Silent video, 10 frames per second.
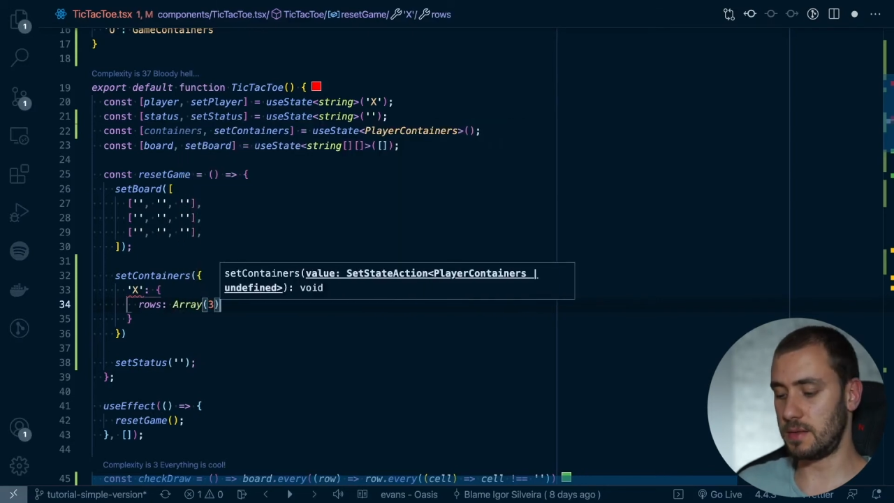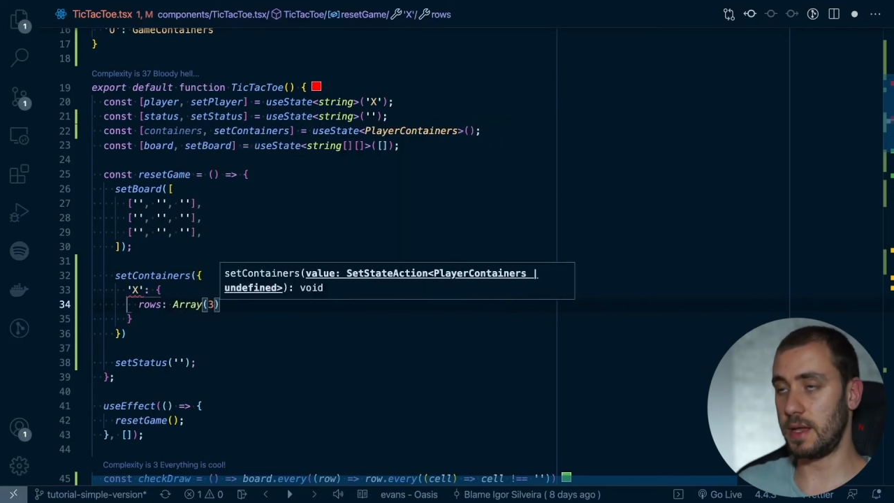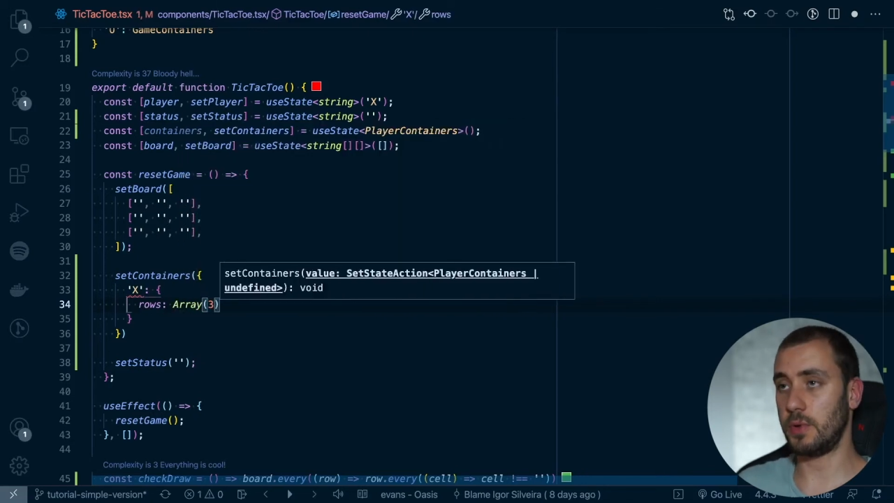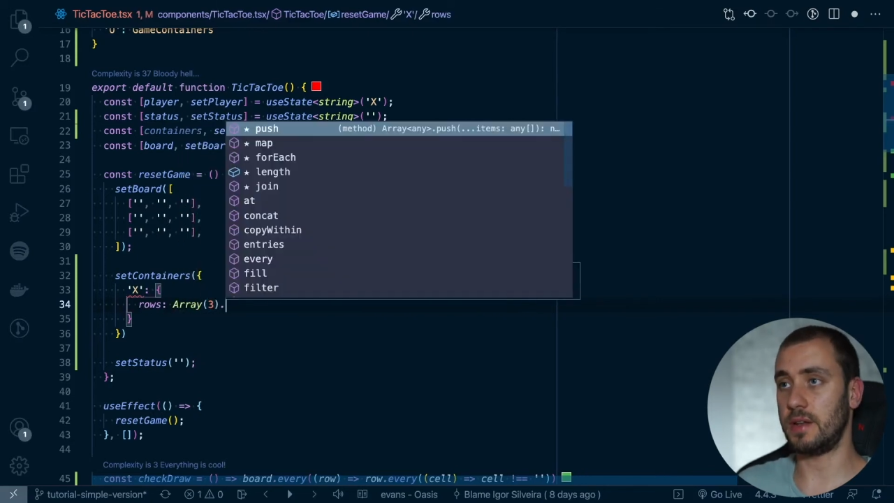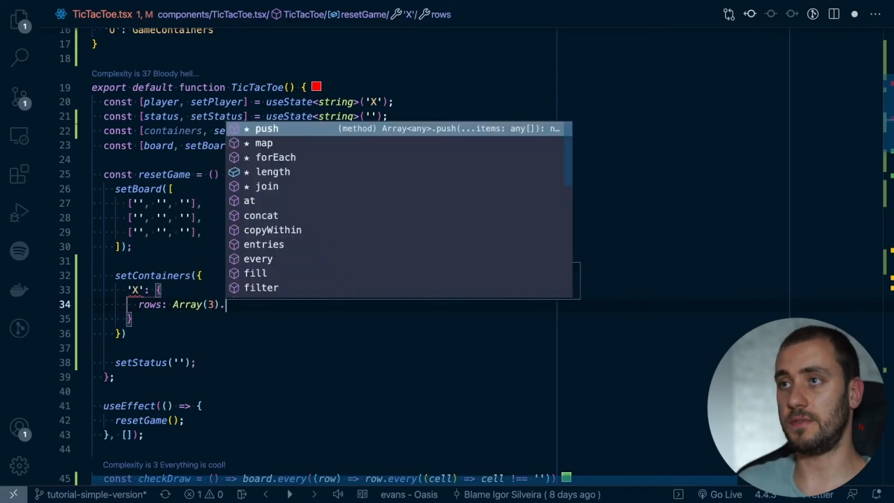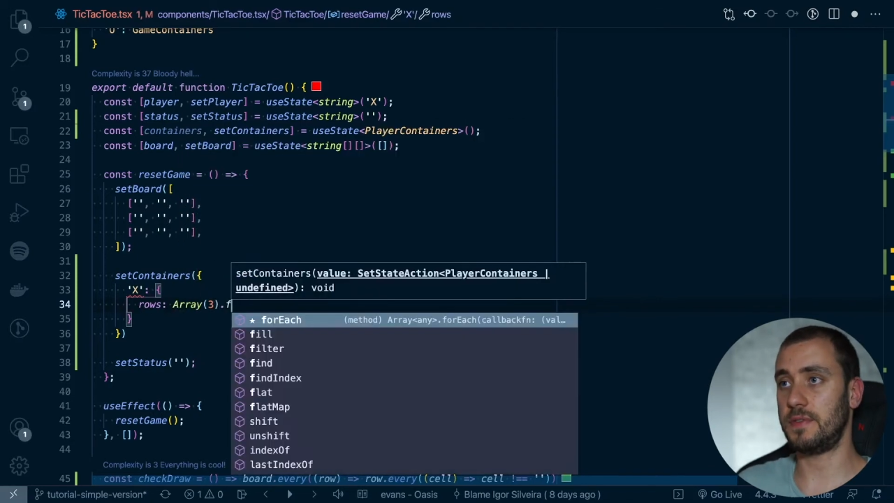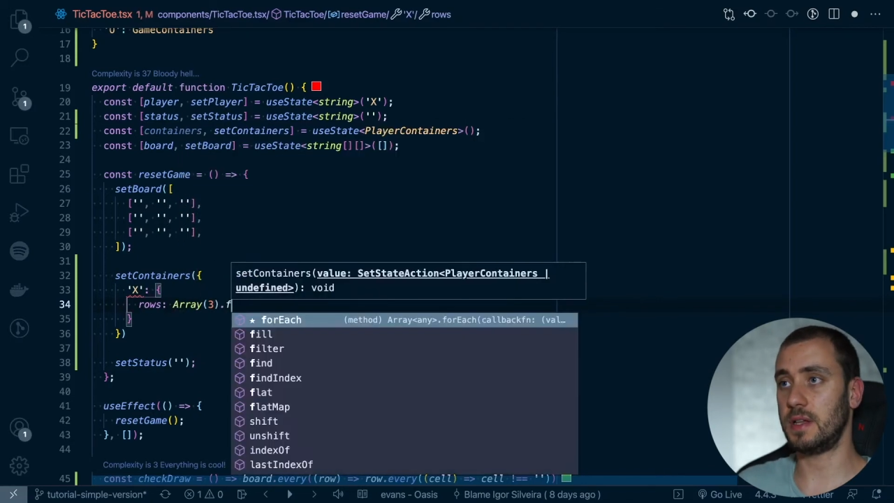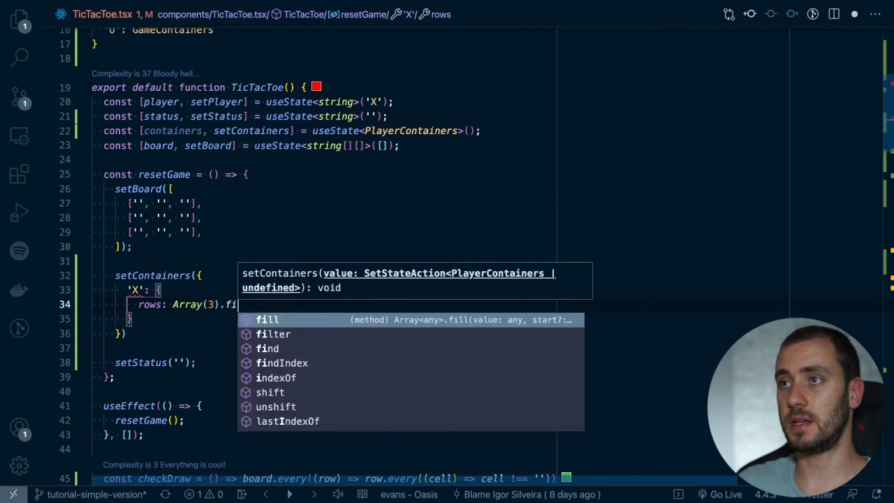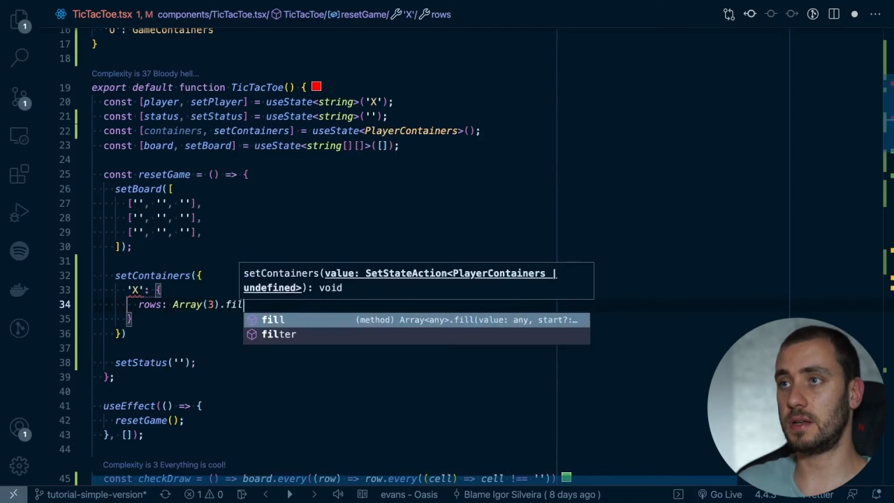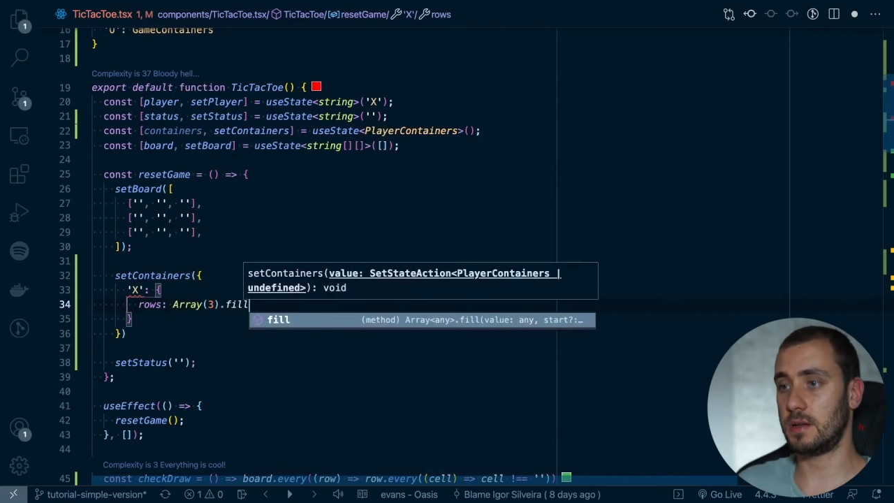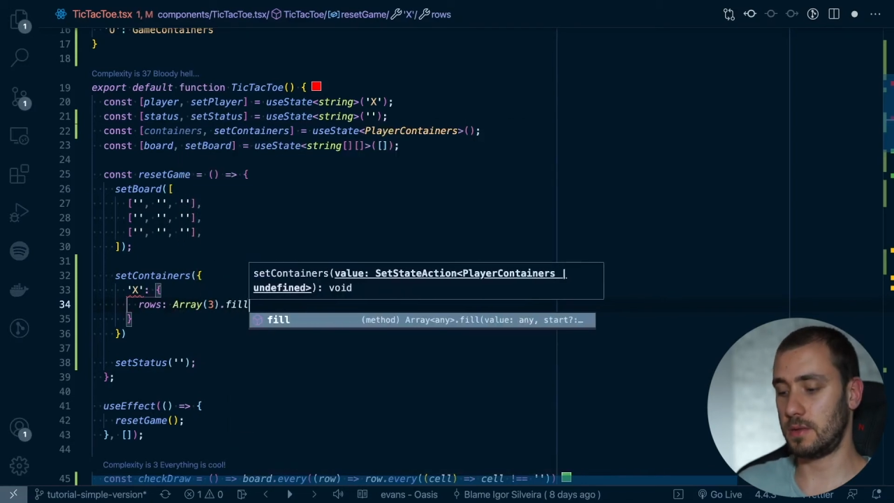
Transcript: and we're going to fill it